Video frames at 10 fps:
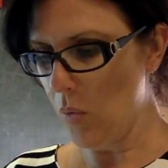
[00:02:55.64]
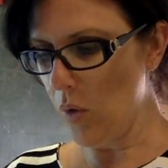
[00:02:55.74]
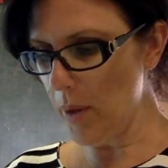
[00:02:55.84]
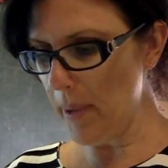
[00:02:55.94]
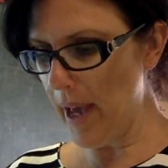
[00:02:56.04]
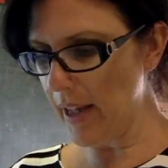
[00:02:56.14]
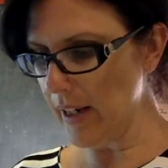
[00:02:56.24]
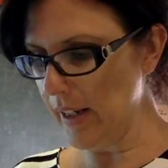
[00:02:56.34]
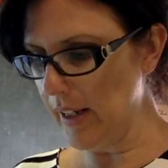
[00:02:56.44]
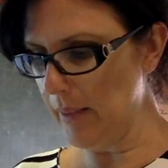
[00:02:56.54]
What about
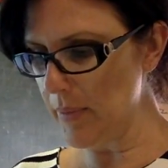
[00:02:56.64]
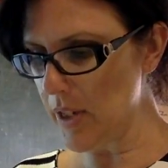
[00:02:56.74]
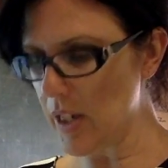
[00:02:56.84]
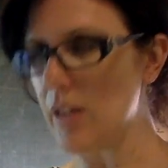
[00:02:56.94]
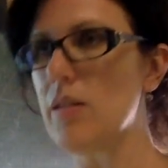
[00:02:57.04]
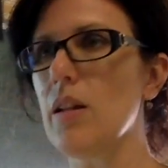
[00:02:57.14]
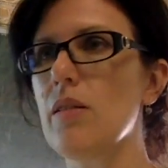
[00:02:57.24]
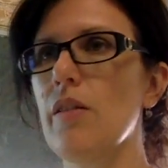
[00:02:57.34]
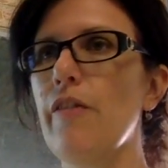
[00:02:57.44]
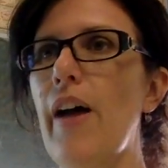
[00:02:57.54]
um,
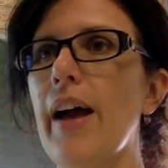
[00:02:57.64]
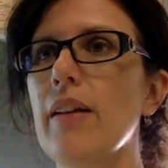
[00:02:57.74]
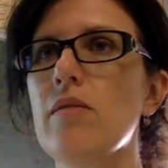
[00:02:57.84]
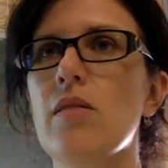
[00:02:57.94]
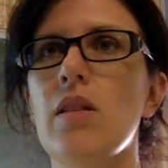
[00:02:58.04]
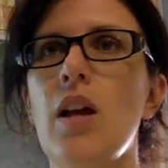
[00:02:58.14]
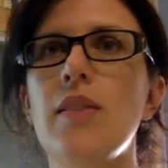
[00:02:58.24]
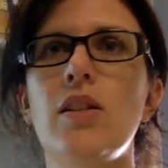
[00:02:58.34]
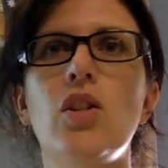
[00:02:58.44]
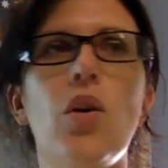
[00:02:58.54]
statistics and facts?
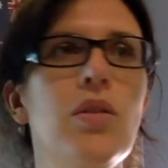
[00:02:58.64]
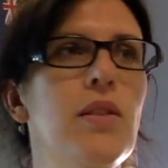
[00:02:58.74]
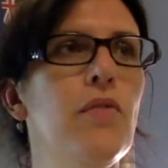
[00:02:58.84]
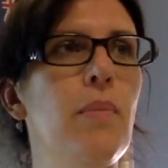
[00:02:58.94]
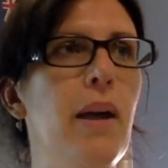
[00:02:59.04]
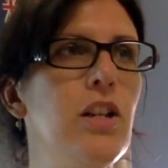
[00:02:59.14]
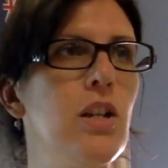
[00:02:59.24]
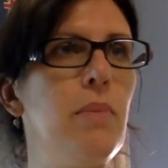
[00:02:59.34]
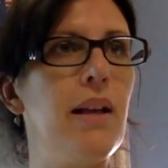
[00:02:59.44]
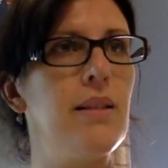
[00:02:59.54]
Has he told us
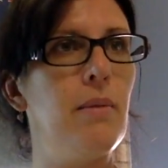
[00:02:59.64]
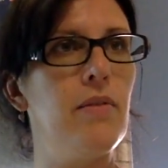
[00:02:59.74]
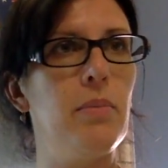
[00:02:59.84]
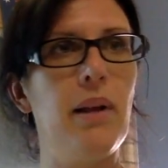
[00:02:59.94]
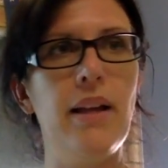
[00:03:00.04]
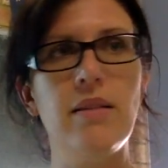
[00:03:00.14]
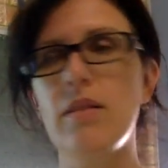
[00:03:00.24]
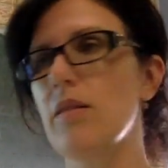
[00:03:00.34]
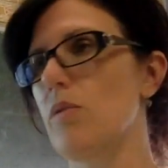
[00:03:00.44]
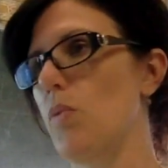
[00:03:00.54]
information about some of the
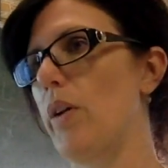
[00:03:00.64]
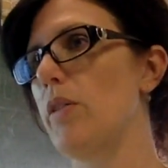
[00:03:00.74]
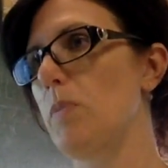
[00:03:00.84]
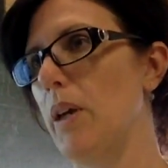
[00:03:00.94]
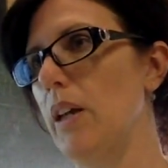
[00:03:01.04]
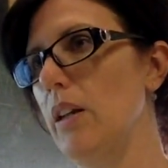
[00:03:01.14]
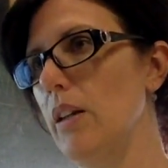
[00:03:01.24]
places where he's been?